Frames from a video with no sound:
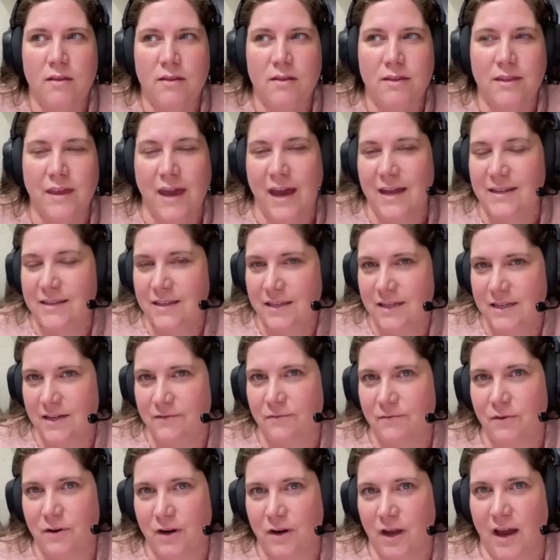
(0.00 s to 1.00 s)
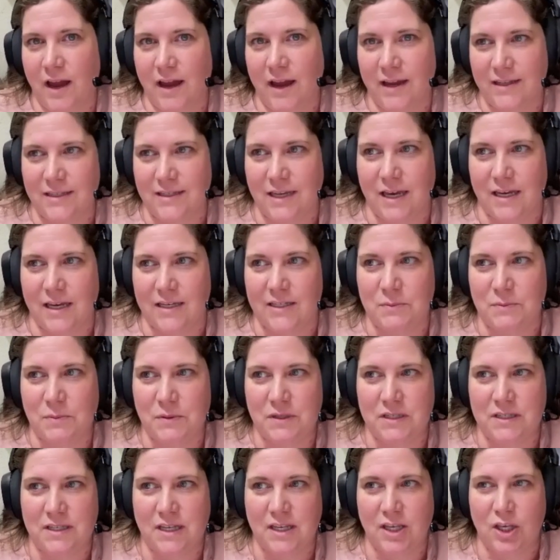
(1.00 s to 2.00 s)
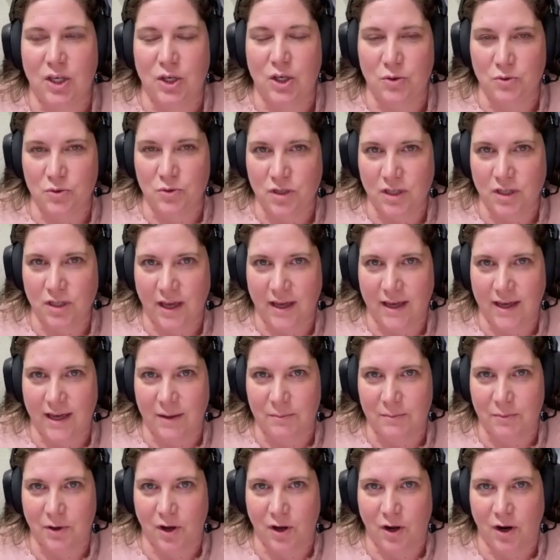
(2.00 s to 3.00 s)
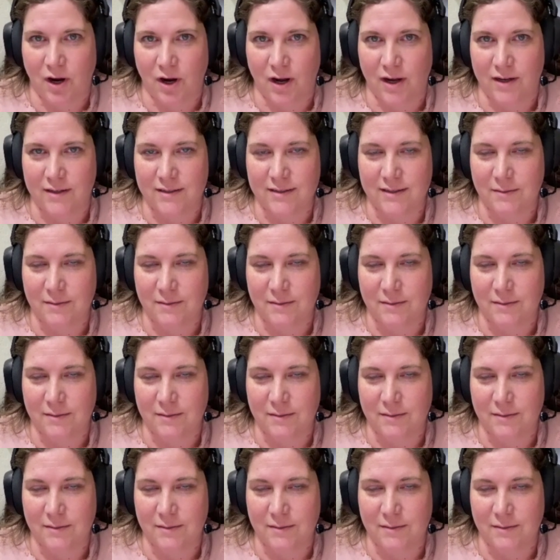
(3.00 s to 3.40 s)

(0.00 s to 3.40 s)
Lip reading: that's the different kinds of husbands that usually I come across,